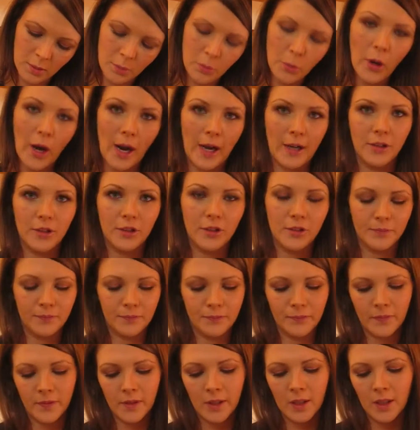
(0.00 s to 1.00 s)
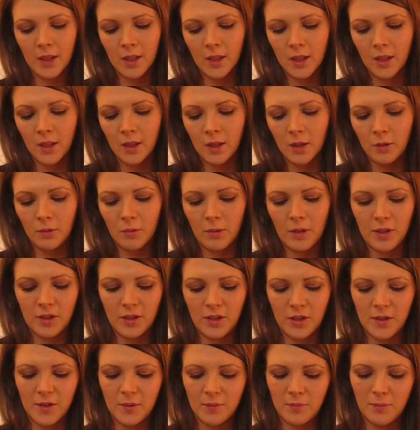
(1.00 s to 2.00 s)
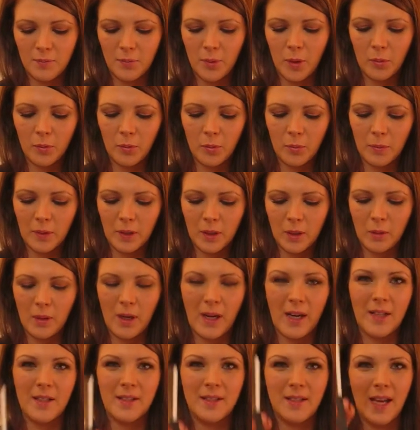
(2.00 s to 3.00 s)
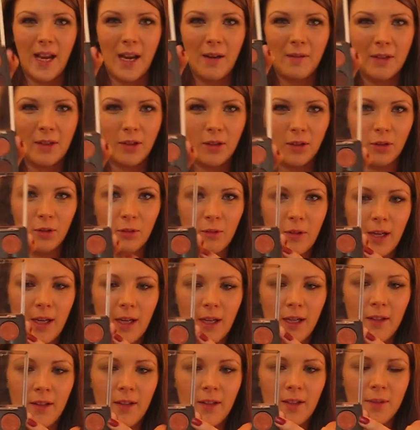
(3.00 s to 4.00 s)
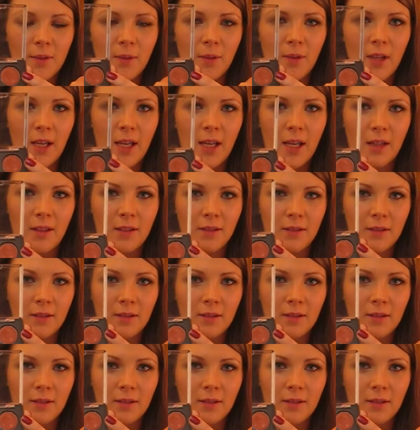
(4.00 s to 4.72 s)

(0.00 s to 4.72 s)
Brash, which is probably quite a scary colour really, this one here.